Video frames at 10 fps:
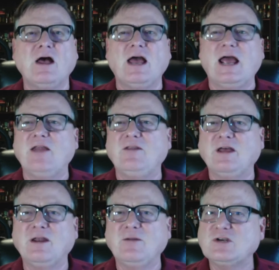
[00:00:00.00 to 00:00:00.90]
And
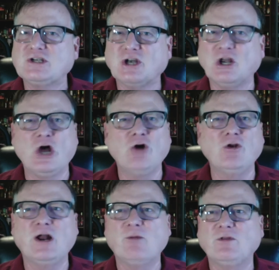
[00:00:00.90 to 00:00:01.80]
then just load
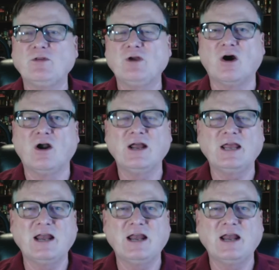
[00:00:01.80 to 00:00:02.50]
it up with garlic.